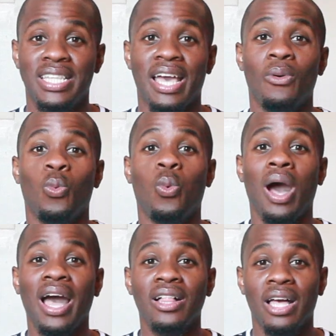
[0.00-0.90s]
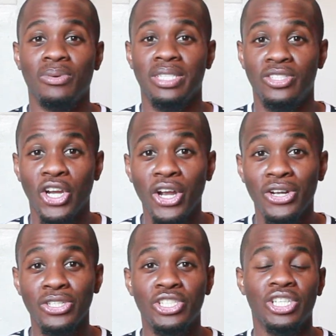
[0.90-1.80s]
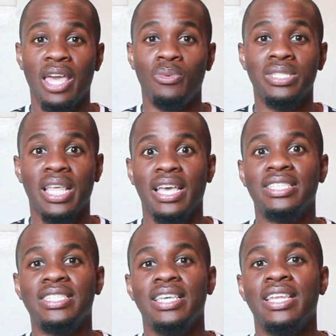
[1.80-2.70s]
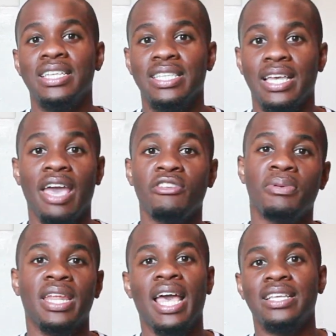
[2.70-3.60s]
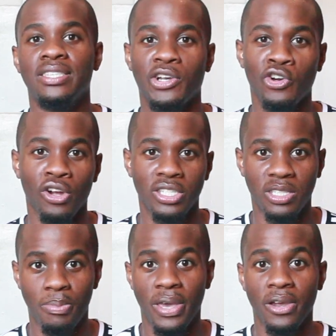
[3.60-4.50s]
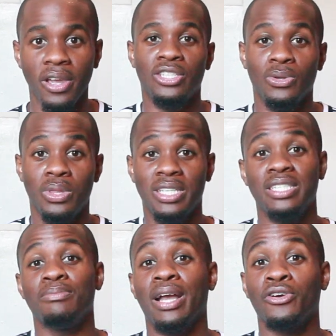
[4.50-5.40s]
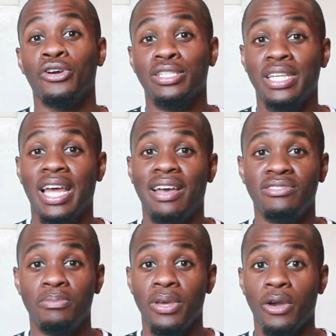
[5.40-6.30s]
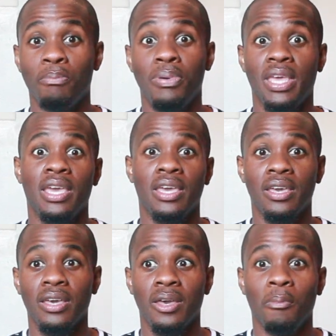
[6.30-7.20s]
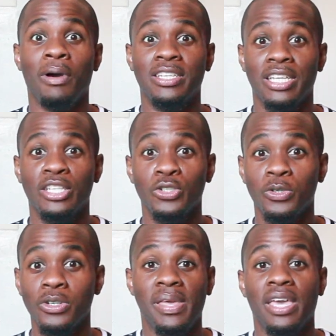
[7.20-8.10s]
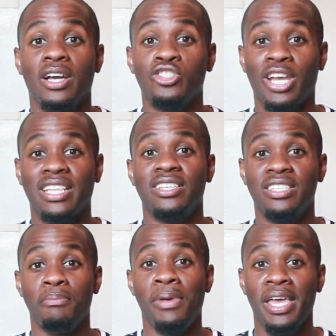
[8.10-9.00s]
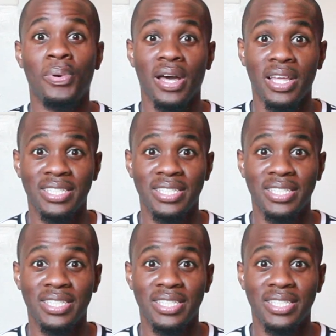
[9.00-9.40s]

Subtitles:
that while I was in church, it was like seen as like everybody has their cross to bear. So this is my cross that I have to bear, being bisexual, being attracted to men. But